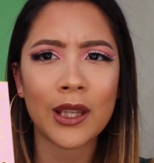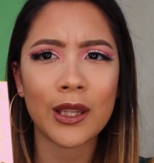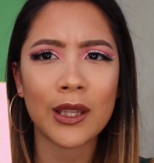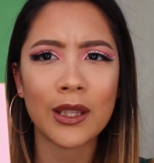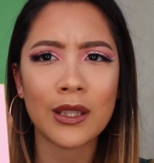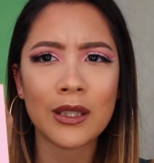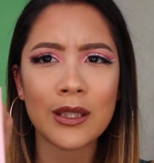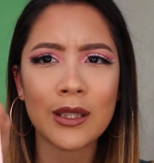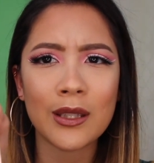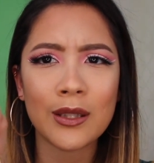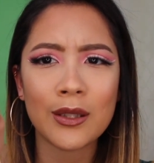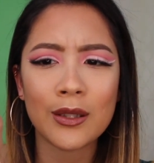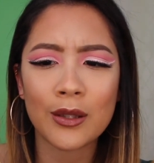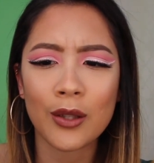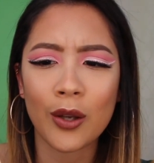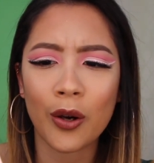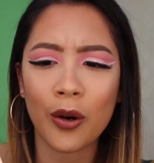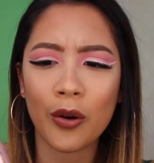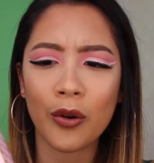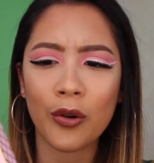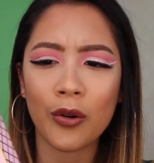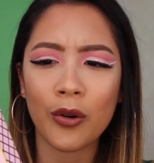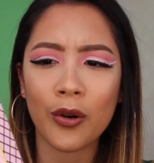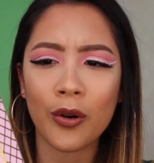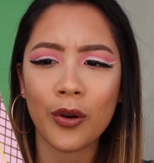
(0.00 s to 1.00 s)
this is
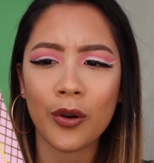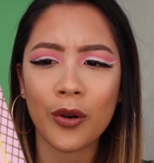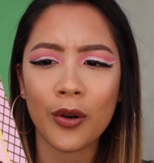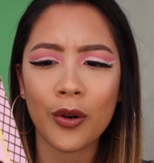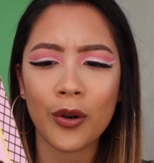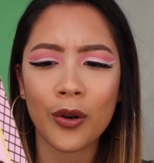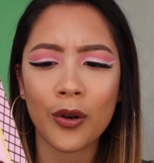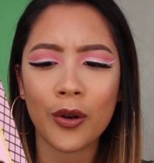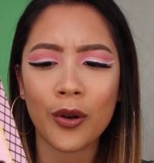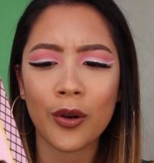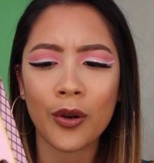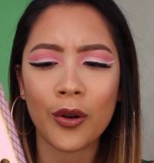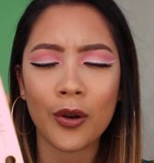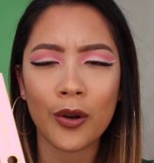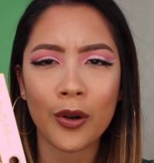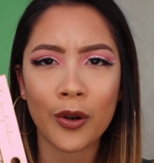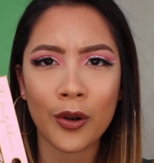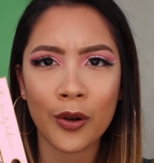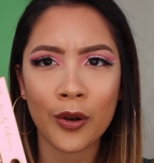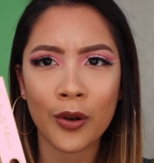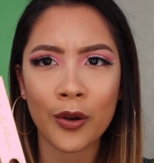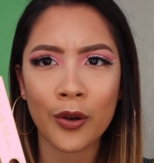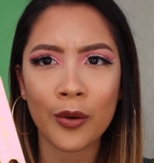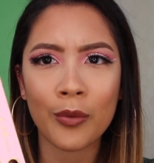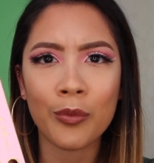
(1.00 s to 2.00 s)
so
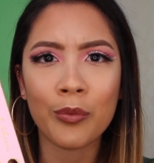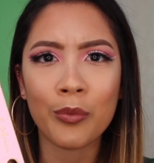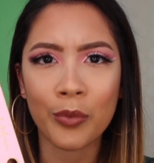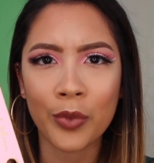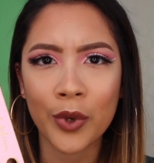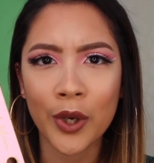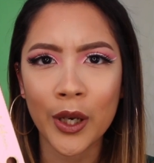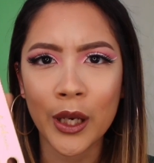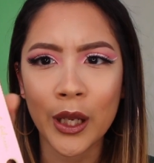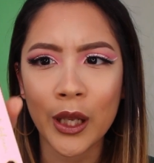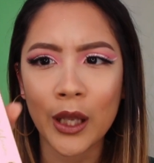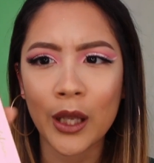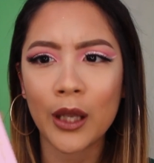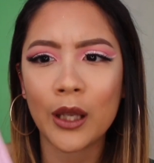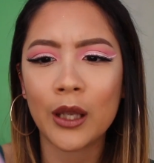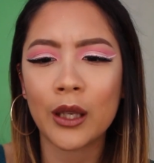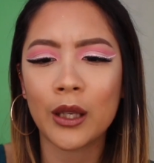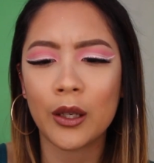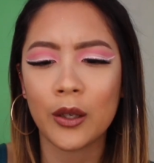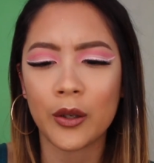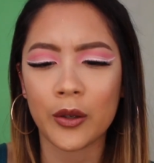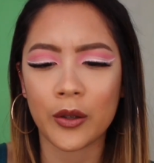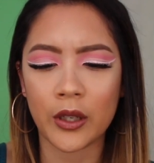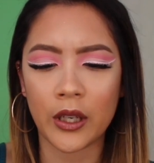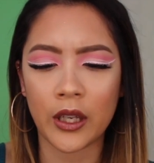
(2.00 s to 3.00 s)
pretty.
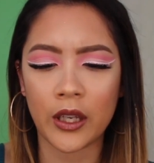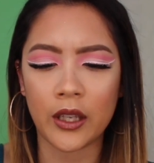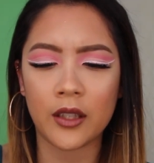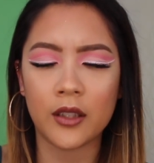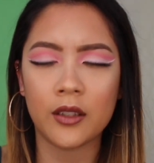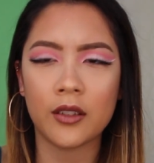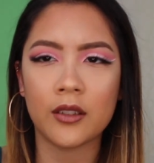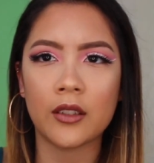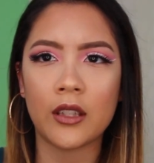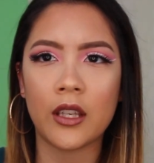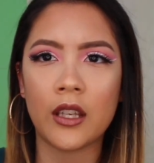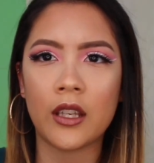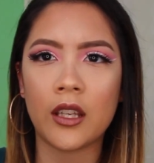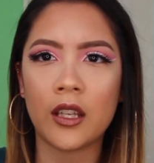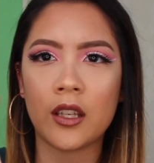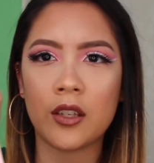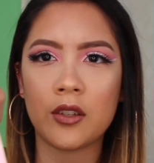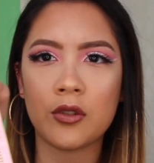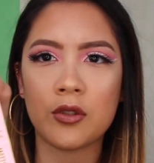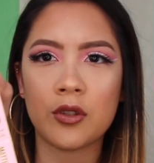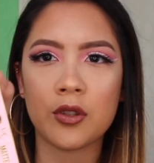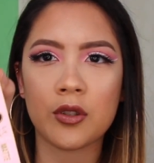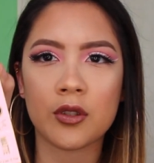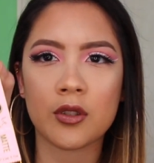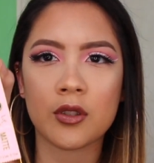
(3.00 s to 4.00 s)
Okay, and
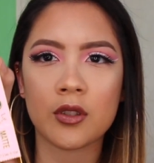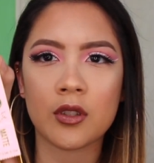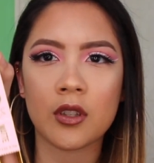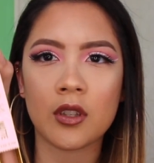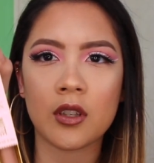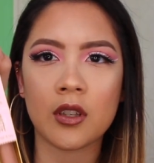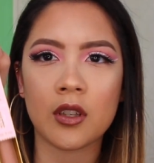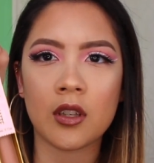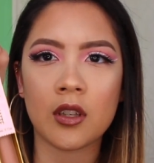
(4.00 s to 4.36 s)
then you just,